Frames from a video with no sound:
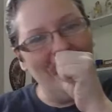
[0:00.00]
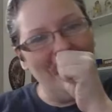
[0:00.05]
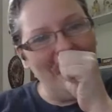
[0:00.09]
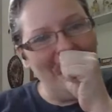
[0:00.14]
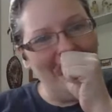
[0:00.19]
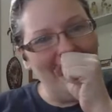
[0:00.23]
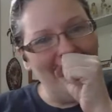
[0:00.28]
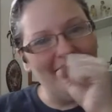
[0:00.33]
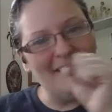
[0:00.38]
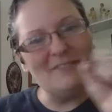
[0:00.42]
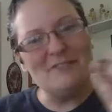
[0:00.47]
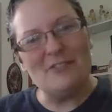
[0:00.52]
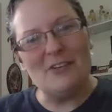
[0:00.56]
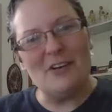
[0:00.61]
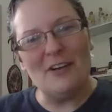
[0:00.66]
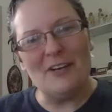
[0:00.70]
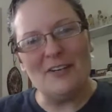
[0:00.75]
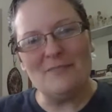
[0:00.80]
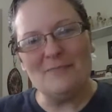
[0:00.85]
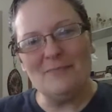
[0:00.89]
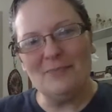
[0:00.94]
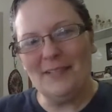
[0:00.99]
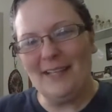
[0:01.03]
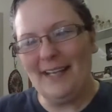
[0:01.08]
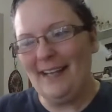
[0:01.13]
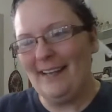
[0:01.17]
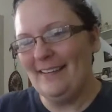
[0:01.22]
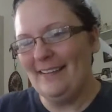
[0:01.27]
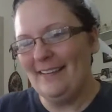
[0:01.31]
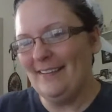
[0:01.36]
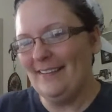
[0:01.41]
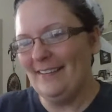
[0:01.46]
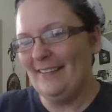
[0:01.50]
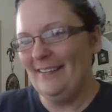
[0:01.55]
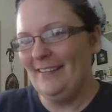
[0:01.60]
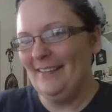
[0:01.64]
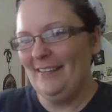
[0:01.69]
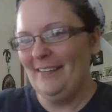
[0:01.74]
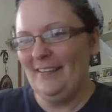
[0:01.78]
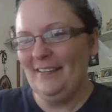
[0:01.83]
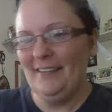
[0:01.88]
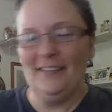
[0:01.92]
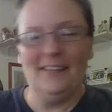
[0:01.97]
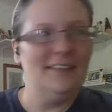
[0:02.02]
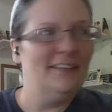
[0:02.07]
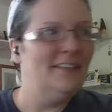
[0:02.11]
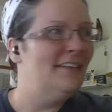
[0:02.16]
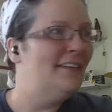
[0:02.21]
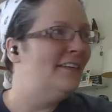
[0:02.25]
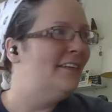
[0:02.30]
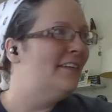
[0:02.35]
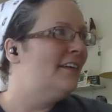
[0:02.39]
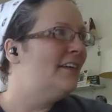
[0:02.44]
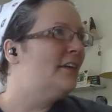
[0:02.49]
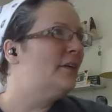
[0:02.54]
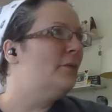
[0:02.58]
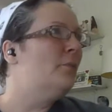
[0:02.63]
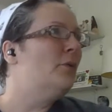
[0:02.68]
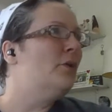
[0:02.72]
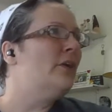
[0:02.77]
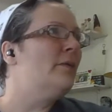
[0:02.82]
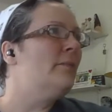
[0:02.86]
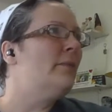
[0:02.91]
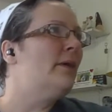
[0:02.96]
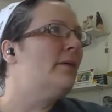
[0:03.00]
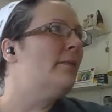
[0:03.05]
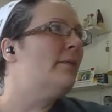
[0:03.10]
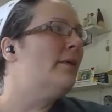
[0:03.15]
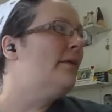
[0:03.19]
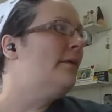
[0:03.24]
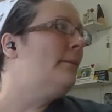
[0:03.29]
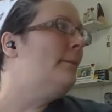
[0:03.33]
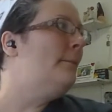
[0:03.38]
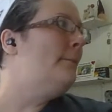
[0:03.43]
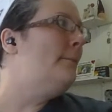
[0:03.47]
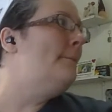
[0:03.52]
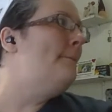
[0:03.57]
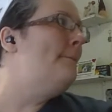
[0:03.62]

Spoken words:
Oh, I'm drawing a blank. Good morning, Bubba.